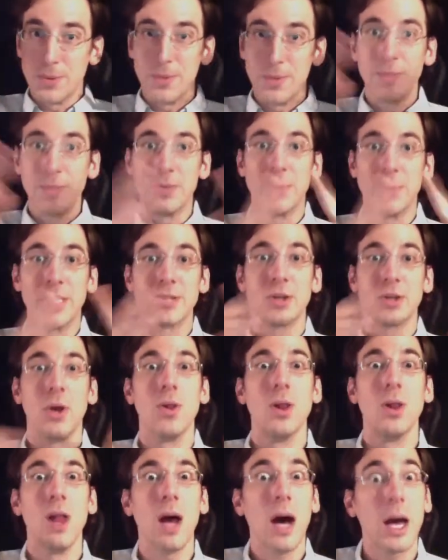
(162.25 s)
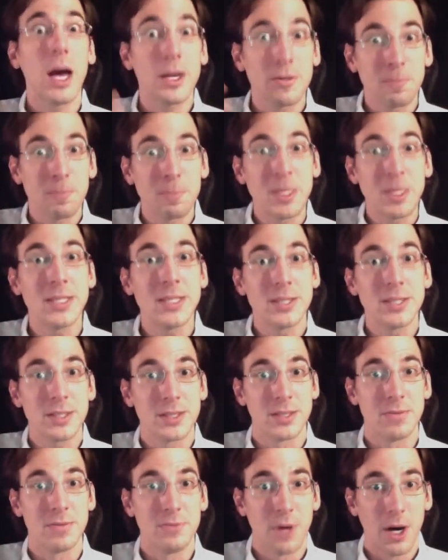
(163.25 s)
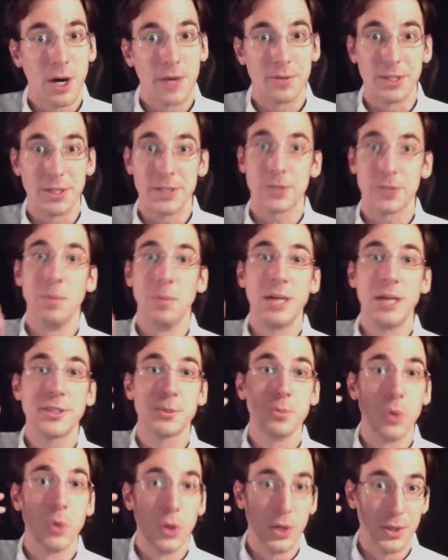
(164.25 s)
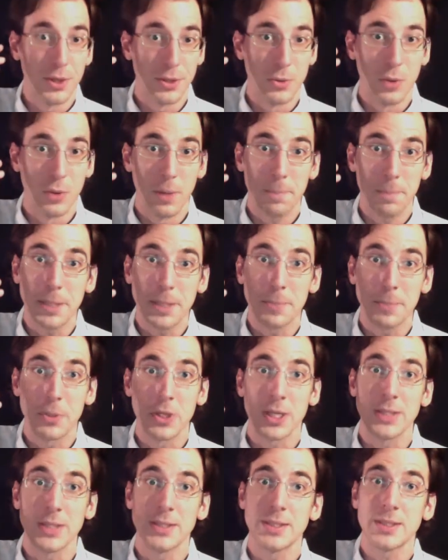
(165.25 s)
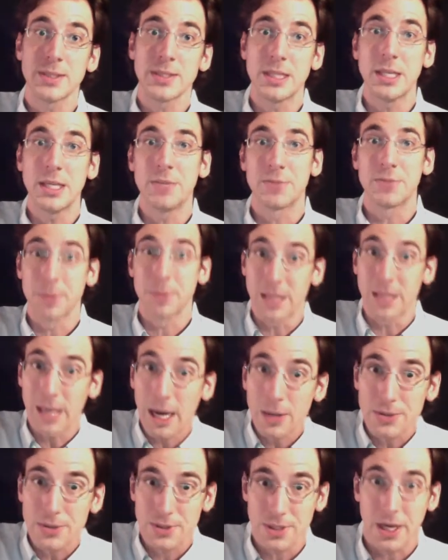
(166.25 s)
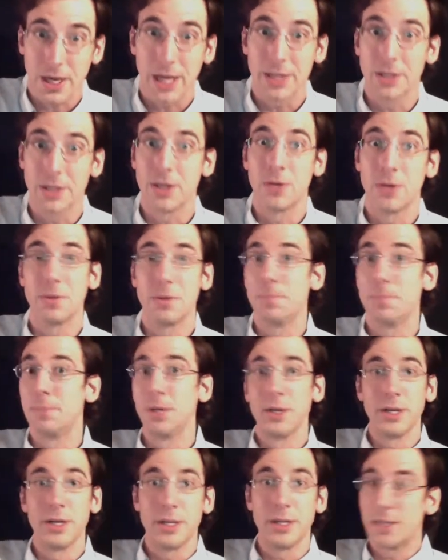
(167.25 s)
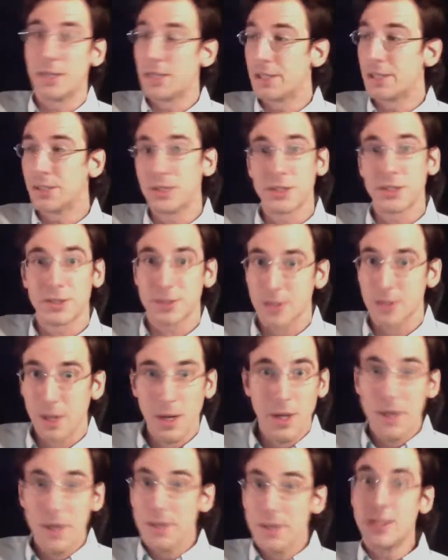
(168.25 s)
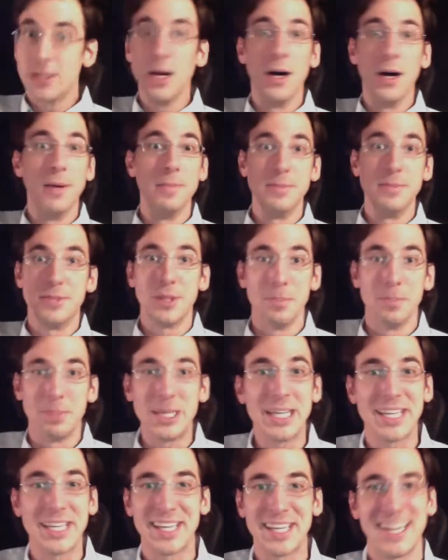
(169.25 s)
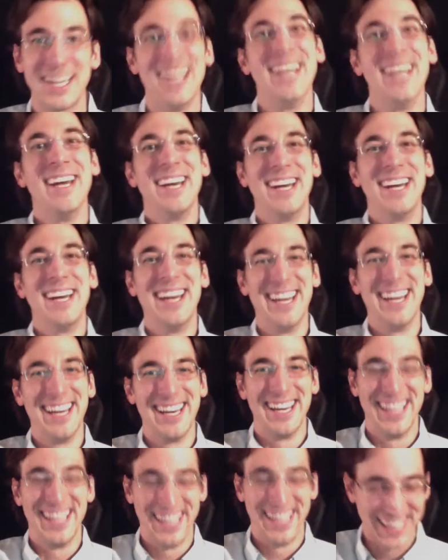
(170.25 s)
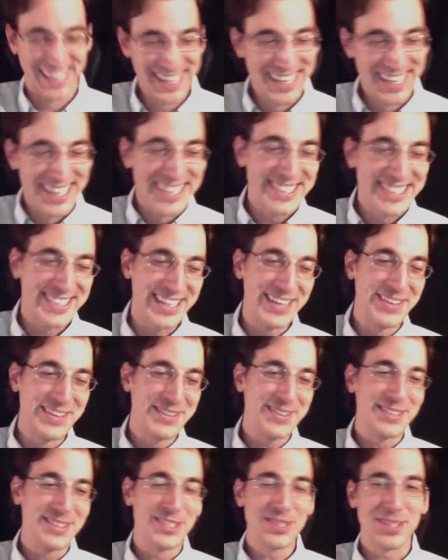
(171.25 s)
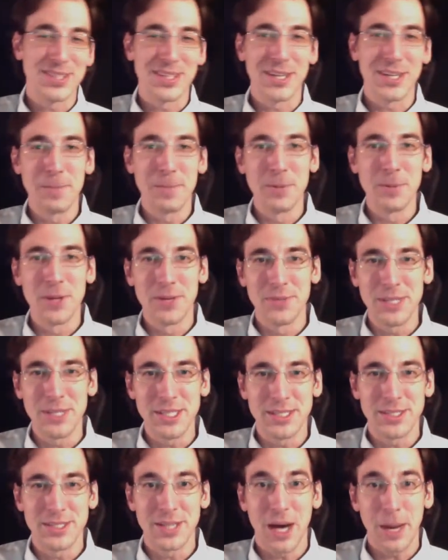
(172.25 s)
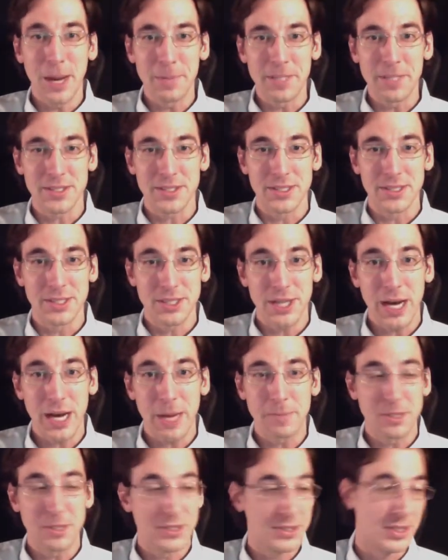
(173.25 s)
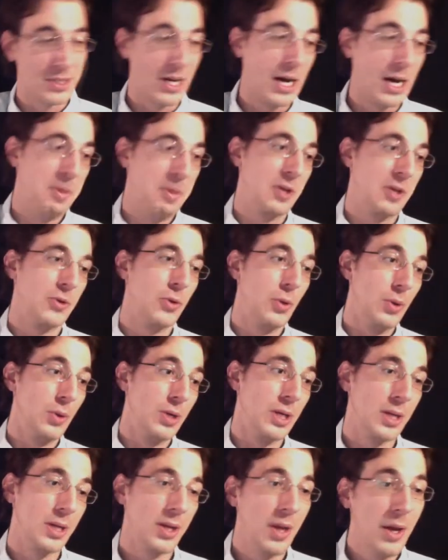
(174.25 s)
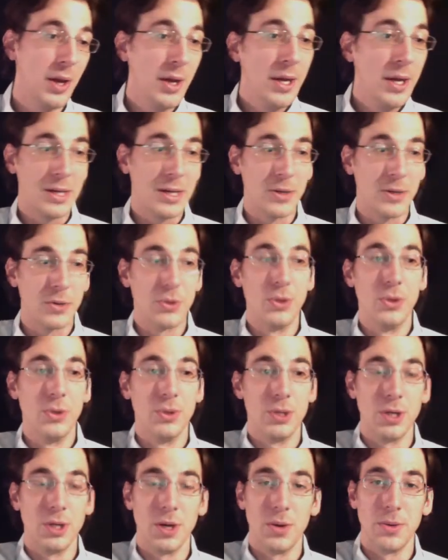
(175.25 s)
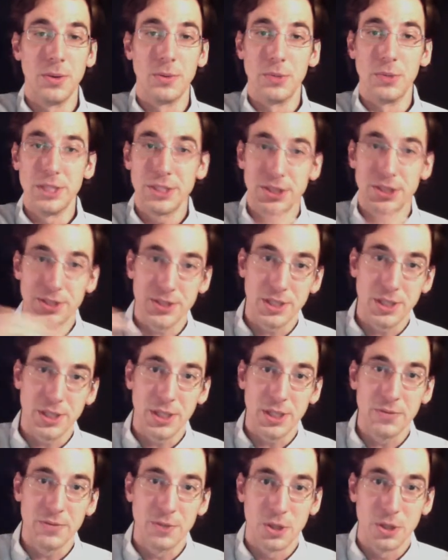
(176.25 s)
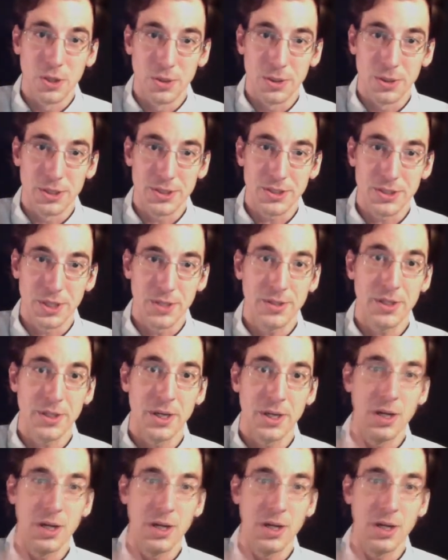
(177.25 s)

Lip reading: there's a lot of pieces involved, and it's much more than what people can see from the outside. The building didn't just come to be. So just a couple of the topics and chapters that I'm include, the richest city of gold. We're going to start there.